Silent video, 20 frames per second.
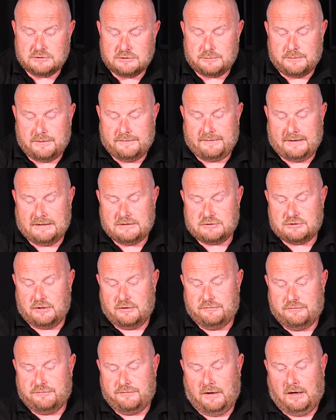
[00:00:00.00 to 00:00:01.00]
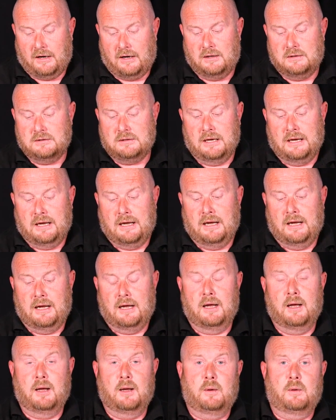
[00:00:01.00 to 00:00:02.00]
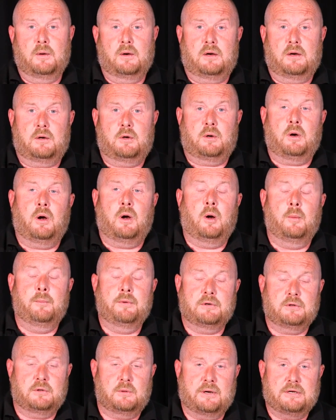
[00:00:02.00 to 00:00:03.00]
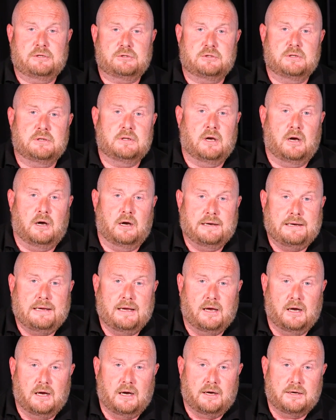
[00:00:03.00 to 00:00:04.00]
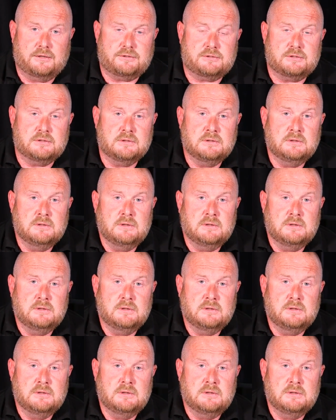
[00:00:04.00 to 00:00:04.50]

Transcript: we've had so far, common question that I get asked,